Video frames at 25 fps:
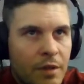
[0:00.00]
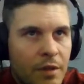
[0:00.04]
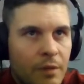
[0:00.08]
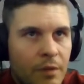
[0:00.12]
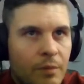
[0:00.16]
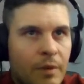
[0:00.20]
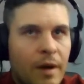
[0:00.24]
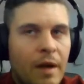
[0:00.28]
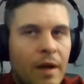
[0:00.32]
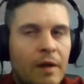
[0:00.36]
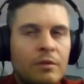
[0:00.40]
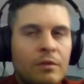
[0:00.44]

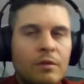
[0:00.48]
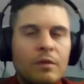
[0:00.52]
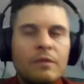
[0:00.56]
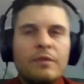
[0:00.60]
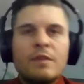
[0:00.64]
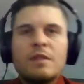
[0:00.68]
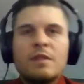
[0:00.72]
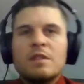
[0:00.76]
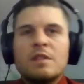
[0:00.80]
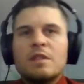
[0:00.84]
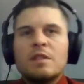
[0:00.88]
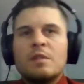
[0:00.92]
round roof,
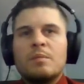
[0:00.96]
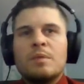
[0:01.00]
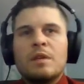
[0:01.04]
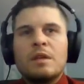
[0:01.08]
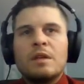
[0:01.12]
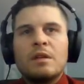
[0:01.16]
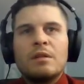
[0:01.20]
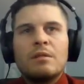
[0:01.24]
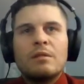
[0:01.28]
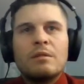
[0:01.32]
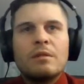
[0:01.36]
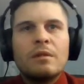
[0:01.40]
it's the peak.
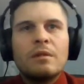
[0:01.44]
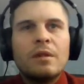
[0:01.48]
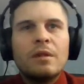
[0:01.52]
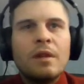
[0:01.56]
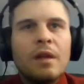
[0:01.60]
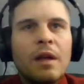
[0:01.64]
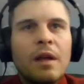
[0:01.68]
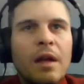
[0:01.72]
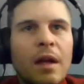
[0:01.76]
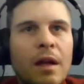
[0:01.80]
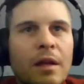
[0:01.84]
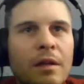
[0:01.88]

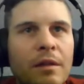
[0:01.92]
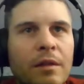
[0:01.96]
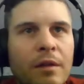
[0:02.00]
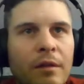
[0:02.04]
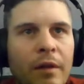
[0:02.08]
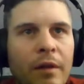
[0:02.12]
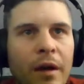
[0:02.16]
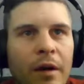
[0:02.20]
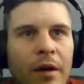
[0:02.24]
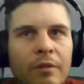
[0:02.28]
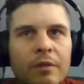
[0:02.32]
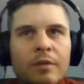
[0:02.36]
Yeah, it's the
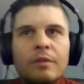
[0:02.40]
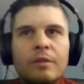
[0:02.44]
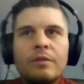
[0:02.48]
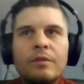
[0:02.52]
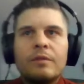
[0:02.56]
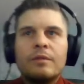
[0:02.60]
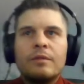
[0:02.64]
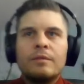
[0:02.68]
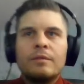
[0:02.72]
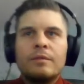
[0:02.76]
round roof.